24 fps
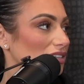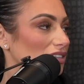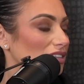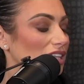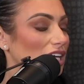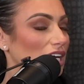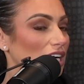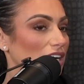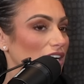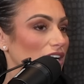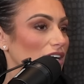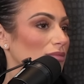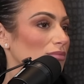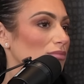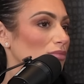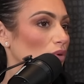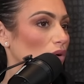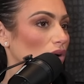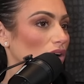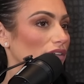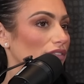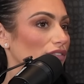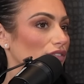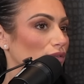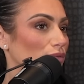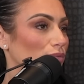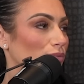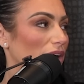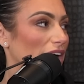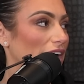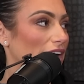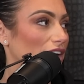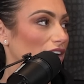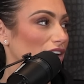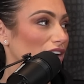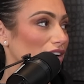they're more of a
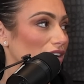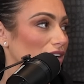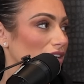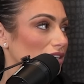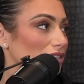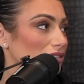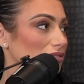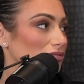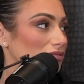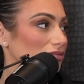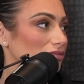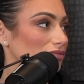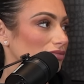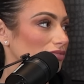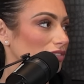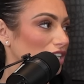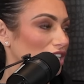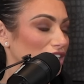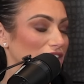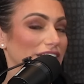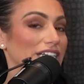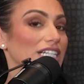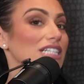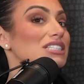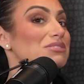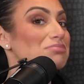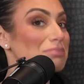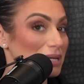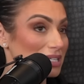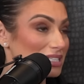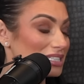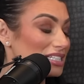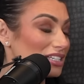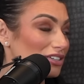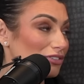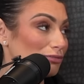rare, very
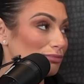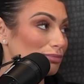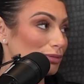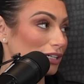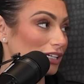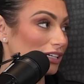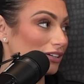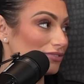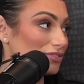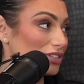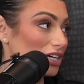expensive breed of